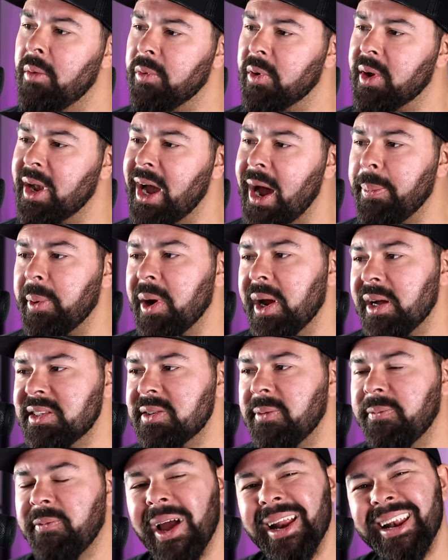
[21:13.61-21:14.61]
For
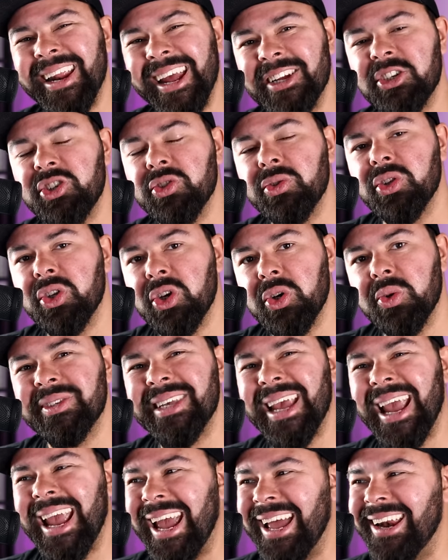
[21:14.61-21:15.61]
comprehensive financial
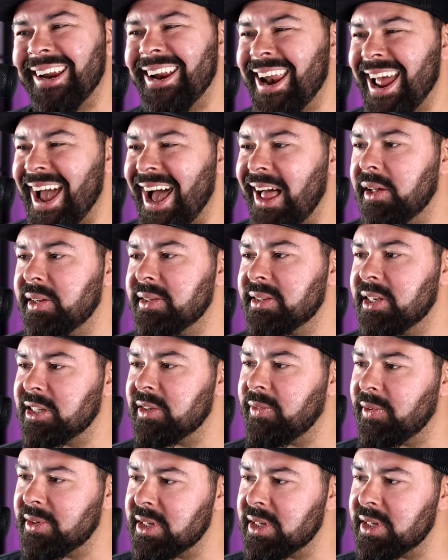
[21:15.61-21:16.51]
news and analysis,